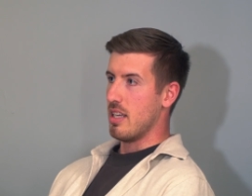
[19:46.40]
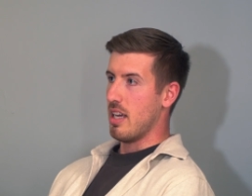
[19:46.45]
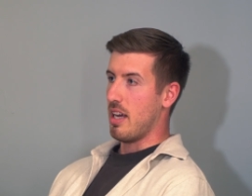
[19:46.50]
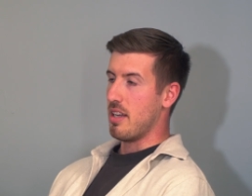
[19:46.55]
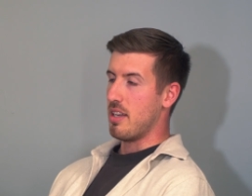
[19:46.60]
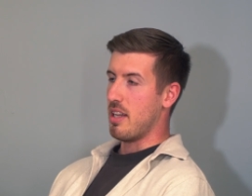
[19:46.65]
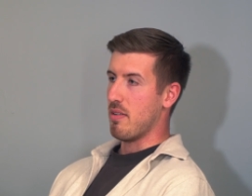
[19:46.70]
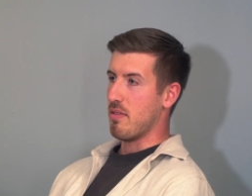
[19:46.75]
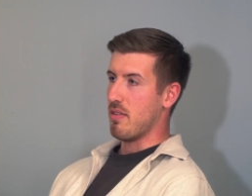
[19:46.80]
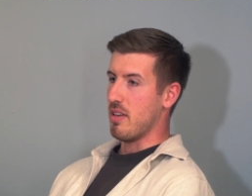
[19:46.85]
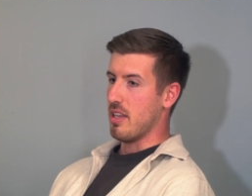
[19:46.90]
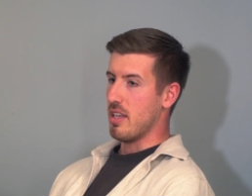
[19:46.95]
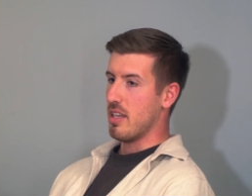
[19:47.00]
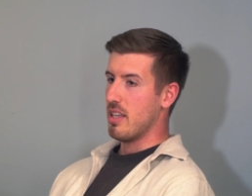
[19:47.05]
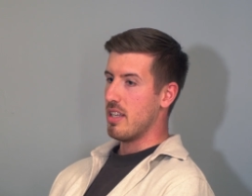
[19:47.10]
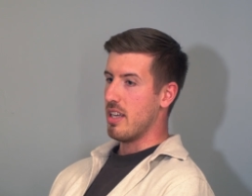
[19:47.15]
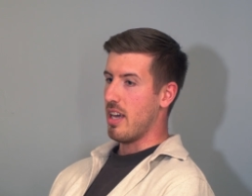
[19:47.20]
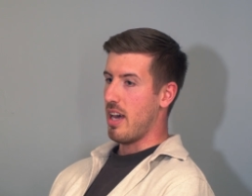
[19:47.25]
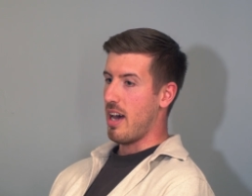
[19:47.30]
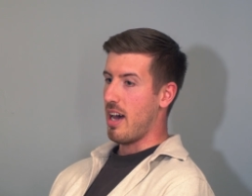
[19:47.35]
Yeah, definitely.
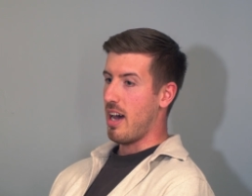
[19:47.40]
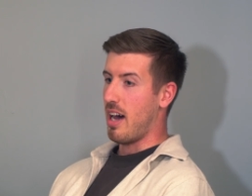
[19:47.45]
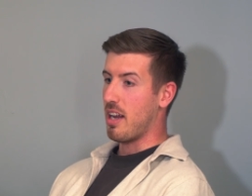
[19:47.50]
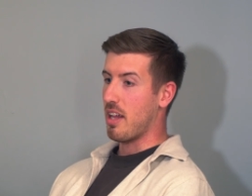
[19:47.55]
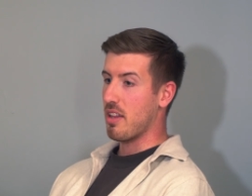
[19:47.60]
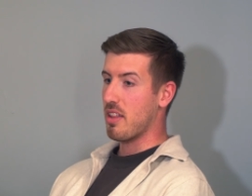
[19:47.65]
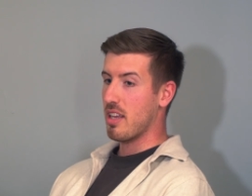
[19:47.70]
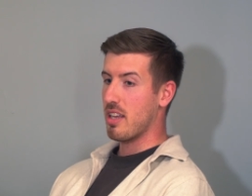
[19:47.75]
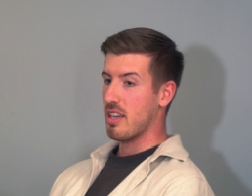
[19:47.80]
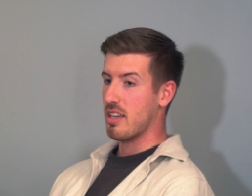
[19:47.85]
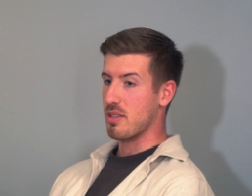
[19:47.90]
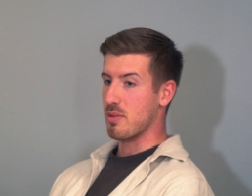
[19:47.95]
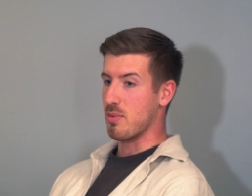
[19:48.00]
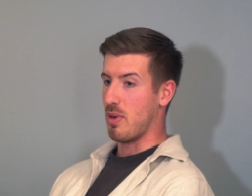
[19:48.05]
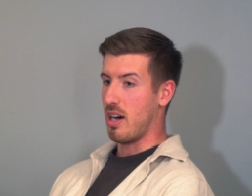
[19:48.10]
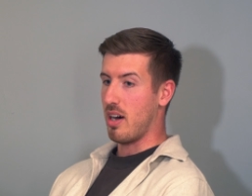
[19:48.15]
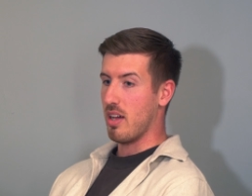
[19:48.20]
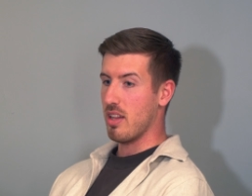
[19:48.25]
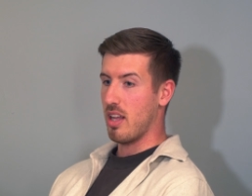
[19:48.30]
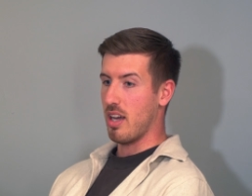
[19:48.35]
Yeah, and I think as
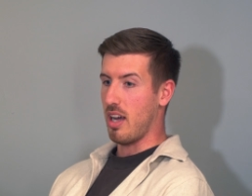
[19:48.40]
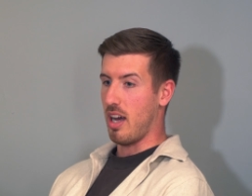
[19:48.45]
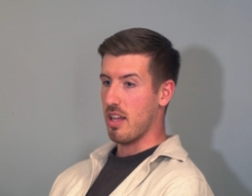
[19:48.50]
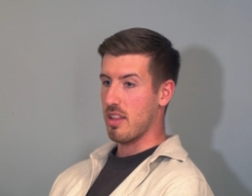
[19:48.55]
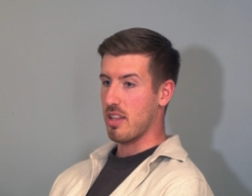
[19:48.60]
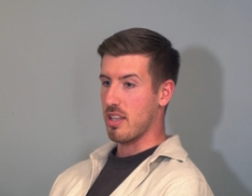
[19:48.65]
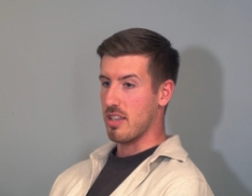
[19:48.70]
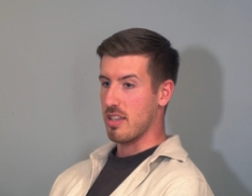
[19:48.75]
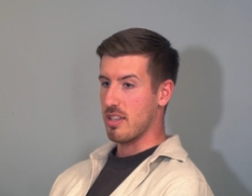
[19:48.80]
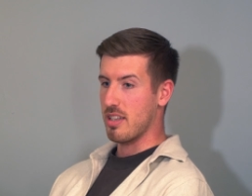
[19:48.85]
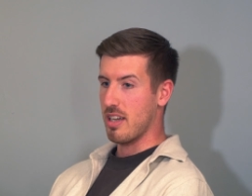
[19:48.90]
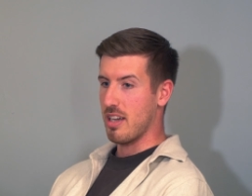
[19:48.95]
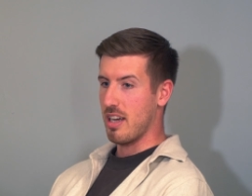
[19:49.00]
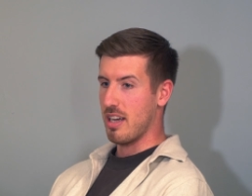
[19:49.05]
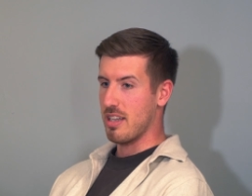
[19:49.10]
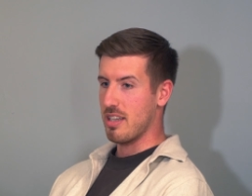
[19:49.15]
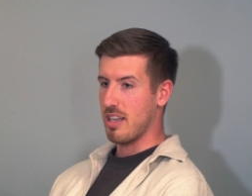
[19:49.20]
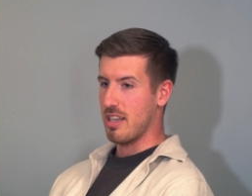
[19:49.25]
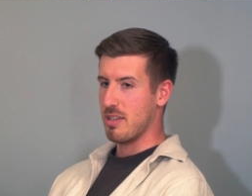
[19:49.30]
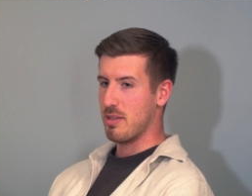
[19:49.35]
well, like I think,
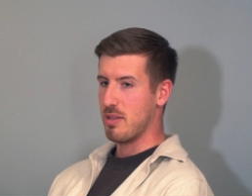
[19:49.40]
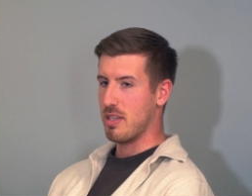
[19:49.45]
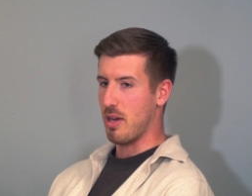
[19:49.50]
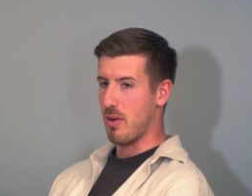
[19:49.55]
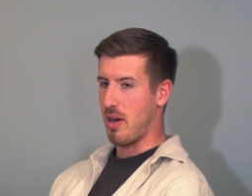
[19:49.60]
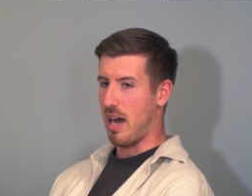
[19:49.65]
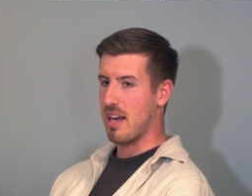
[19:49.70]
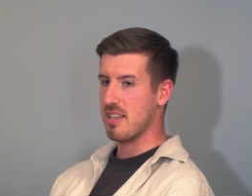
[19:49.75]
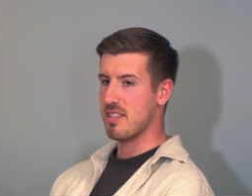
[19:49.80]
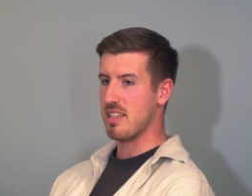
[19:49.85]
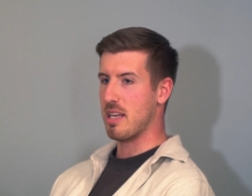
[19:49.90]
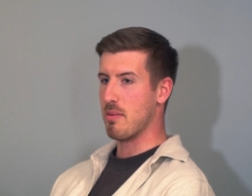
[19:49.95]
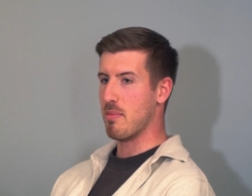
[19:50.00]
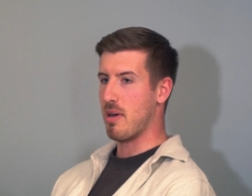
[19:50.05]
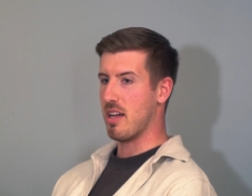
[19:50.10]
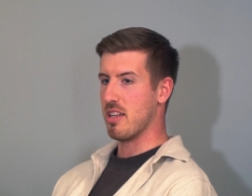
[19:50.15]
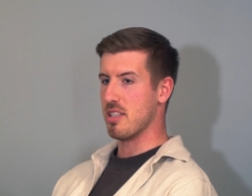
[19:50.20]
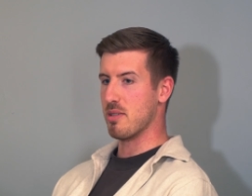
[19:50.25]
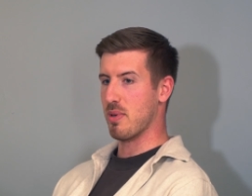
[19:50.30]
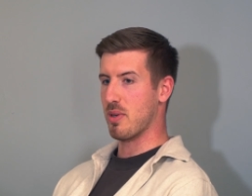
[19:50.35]
you know, as
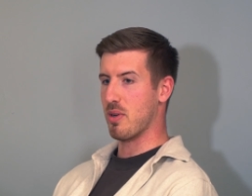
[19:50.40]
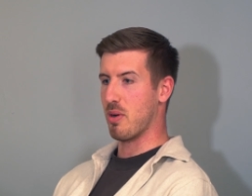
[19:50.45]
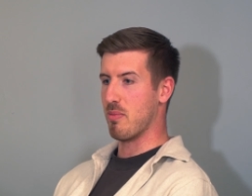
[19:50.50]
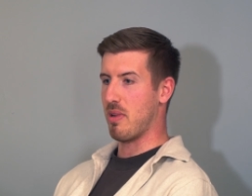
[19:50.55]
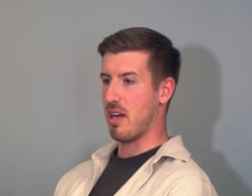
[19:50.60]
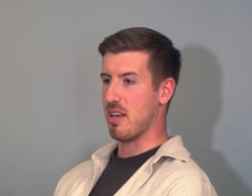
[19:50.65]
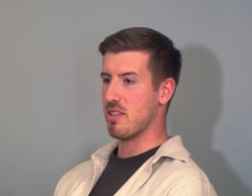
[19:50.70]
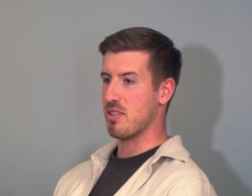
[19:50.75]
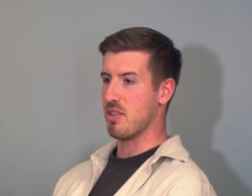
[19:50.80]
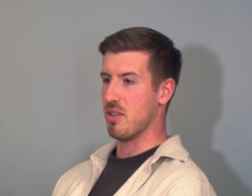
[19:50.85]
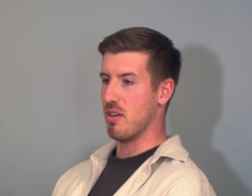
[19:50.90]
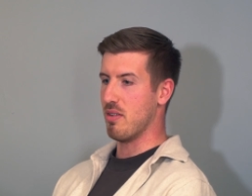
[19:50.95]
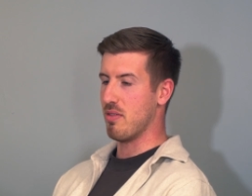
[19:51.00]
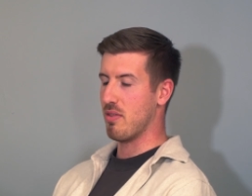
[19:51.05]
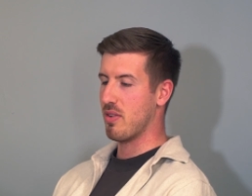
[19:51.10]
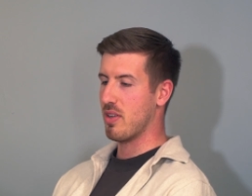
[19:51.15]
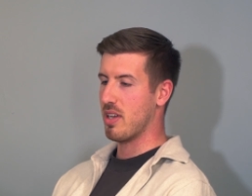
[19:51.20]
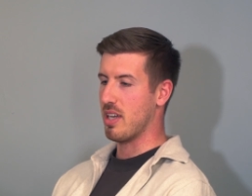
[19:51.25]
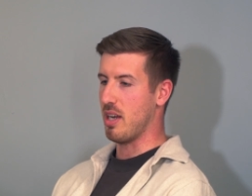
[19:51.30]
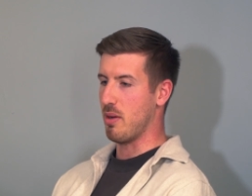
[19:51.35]
email has become that sort
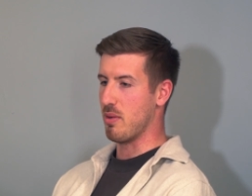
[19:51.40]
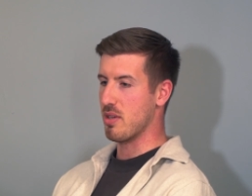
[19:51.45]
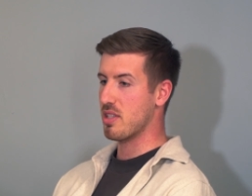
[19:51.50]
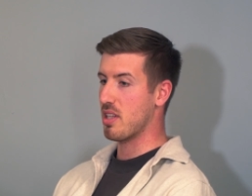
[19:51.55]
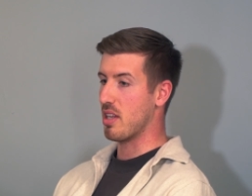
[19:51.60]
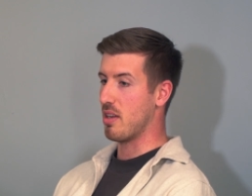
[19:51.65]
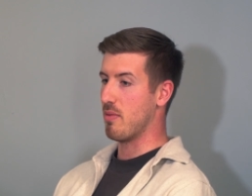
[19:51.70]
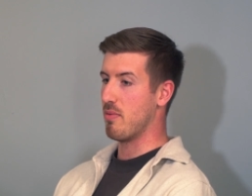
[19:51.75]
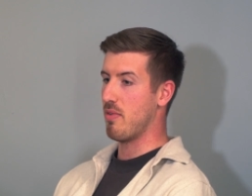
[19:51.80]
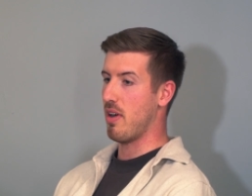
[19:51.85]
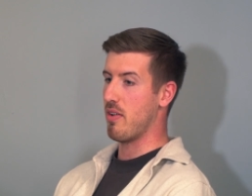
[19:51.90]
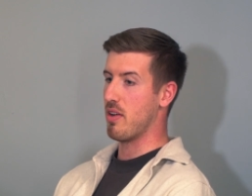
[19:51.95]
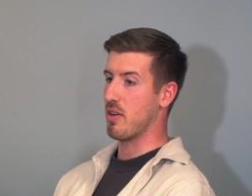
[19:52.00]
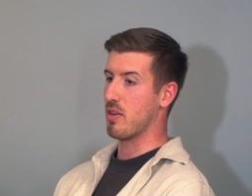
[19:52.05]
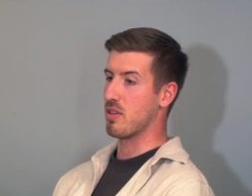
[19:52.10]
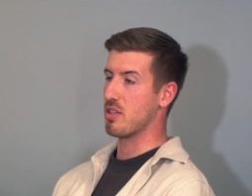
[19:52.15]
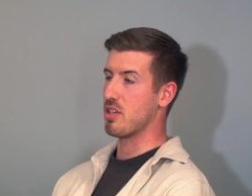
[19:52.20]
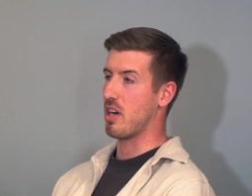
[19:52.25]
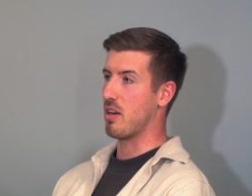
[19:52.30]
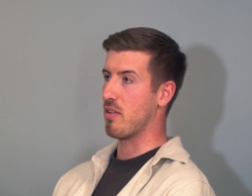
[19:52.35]
of, you know, it's still a very
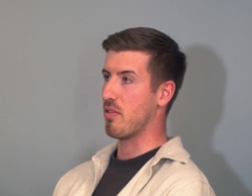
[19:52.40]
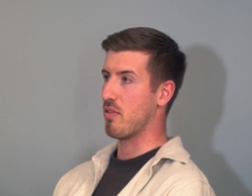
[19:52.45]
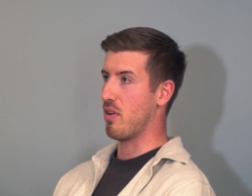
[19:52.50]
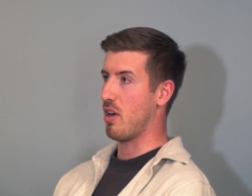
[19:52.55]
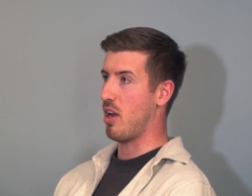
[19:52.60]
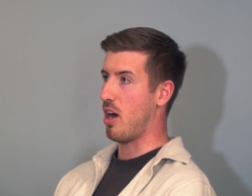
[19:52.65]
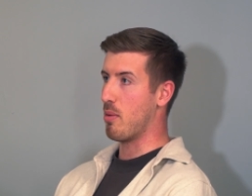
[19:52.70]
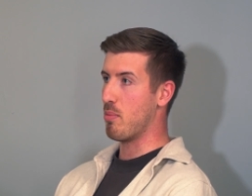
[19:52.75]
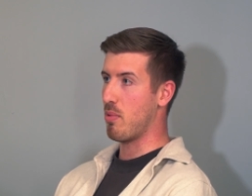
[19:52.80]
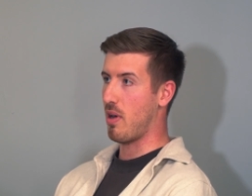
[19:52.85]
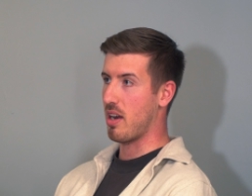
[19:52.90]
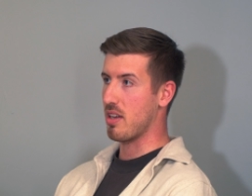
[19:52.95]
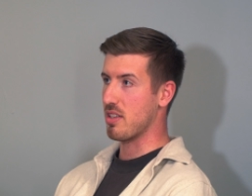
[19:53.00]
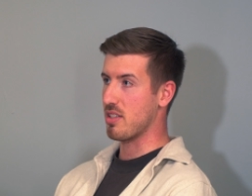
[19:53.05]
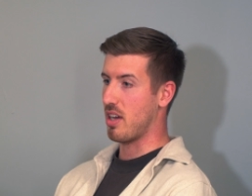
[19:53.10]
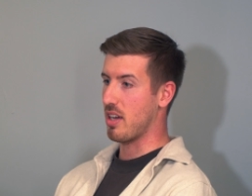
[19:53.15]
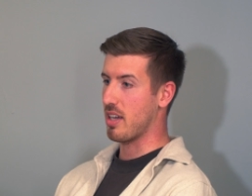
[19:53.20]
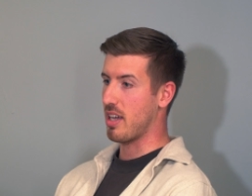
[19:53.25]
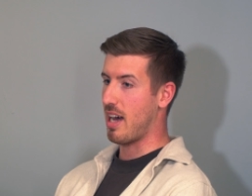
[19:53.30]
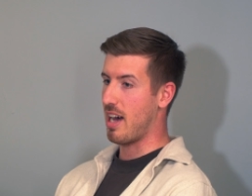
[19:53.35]
good channel for a lot of
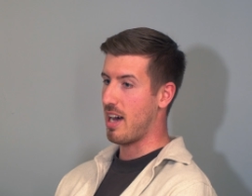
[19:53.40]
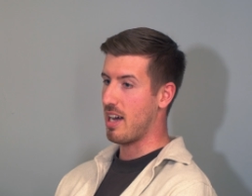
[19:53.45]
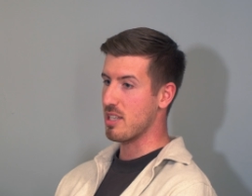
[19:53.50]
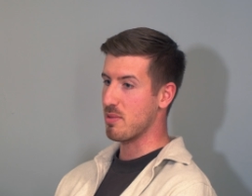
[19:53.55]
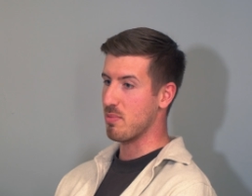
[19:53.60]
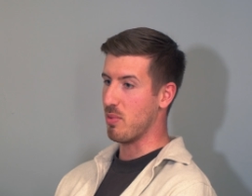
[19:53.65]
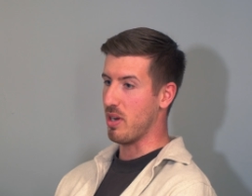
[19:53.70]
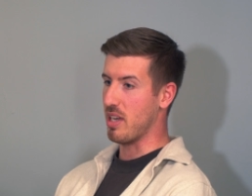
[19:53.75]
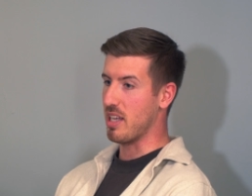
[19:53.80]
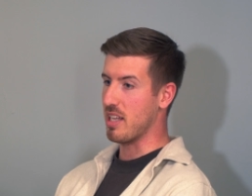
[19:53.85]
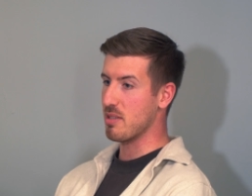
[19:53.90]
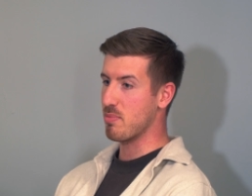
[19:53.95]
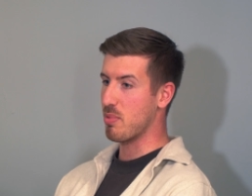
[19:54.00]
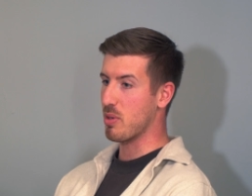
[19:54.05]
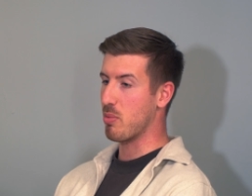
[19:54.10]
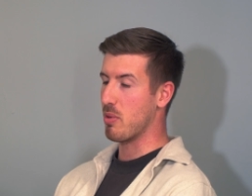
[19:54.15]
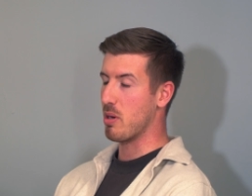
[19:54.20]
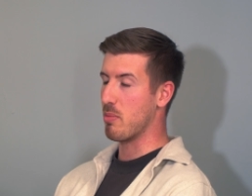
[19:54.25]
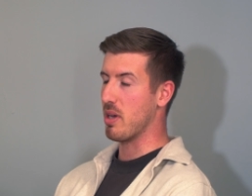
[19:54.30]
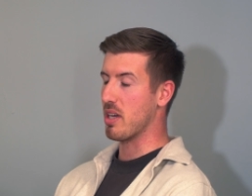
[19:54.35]
brands like ours, but it is
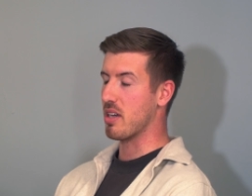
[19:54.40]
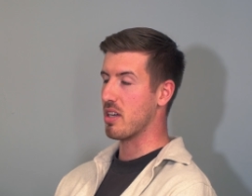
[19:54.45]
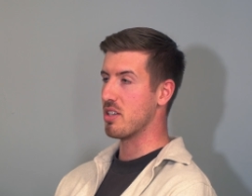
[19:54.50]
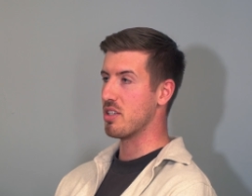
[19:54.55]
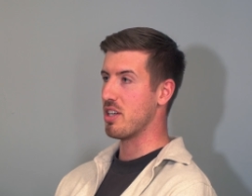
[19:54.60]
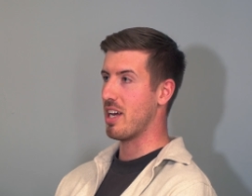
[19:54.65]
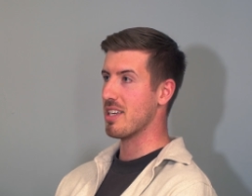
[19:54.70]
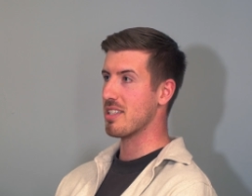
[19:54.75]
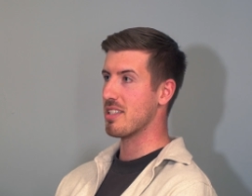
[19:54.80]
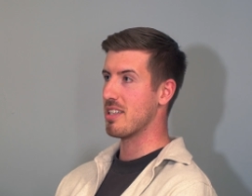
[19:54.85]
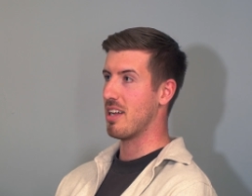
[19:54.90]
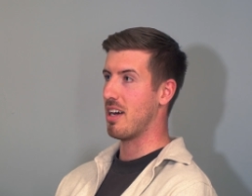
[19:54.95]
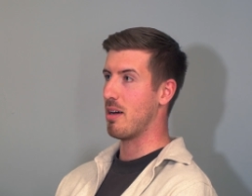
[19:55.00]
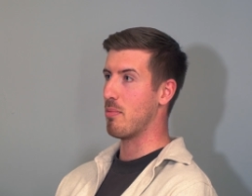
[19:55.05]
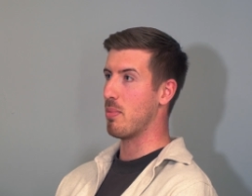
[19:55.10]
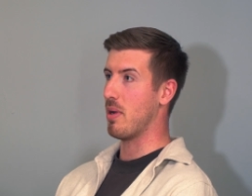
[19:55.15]
becoming a bit congested now.